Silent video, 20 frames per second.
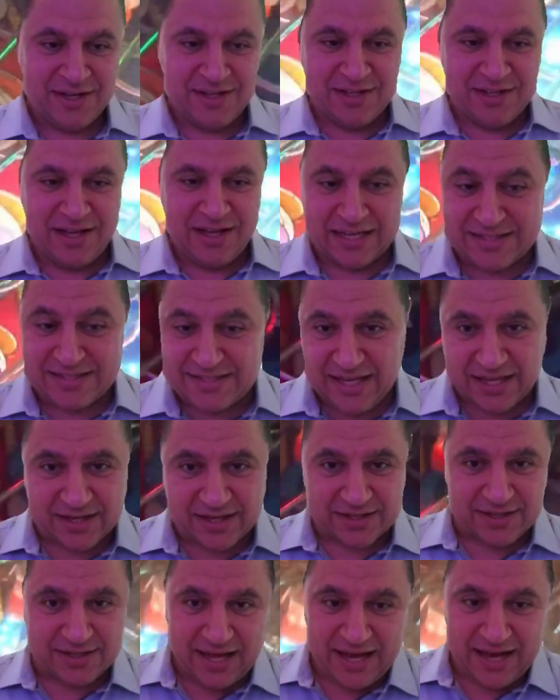I said it
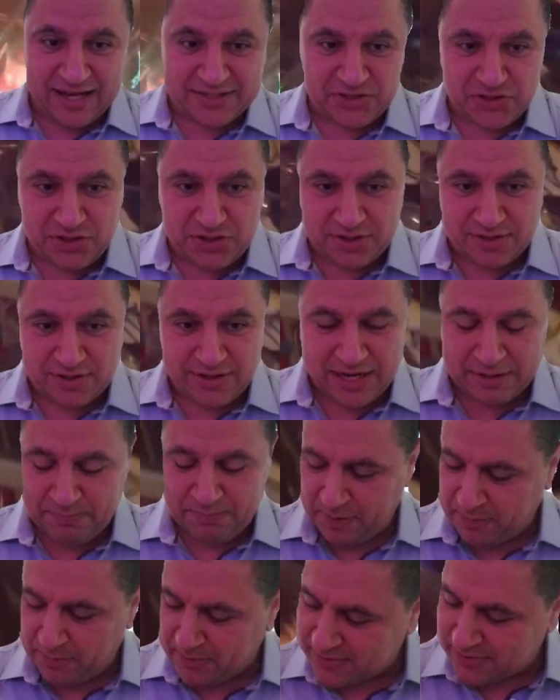last year and
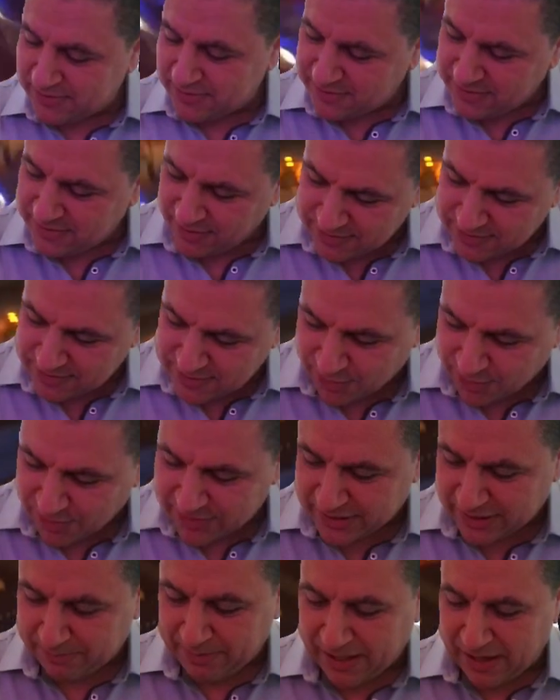people are still talking
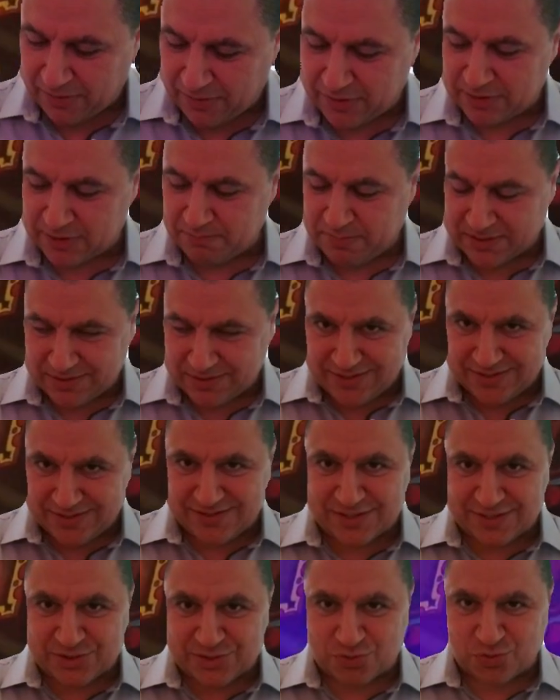about it, but this
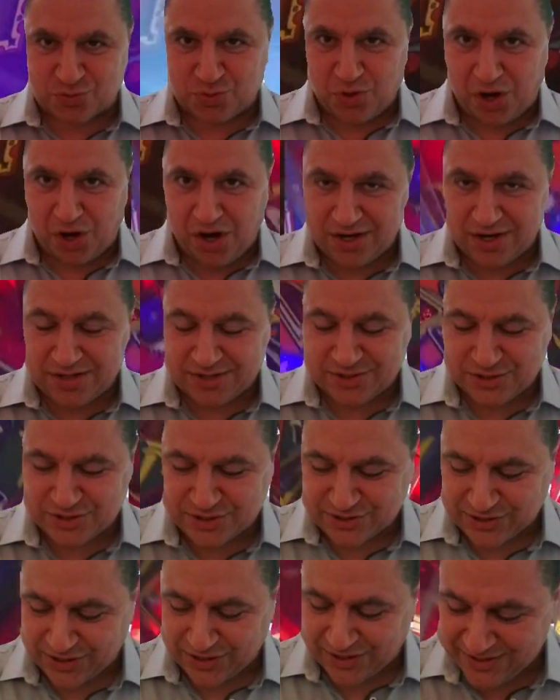is rock
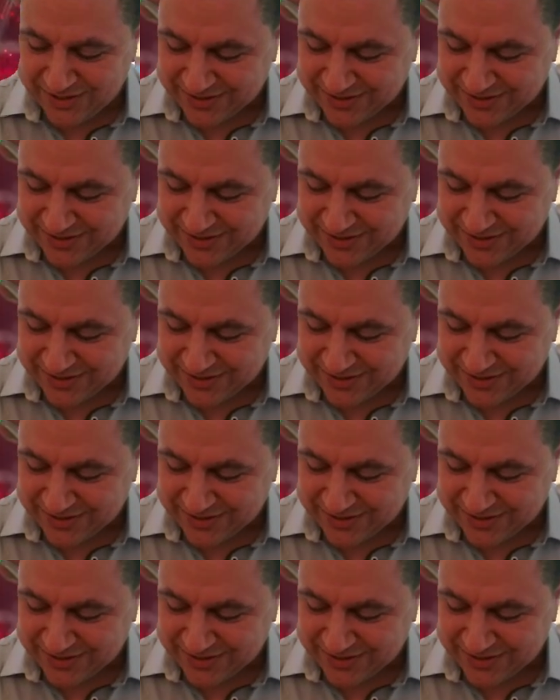solid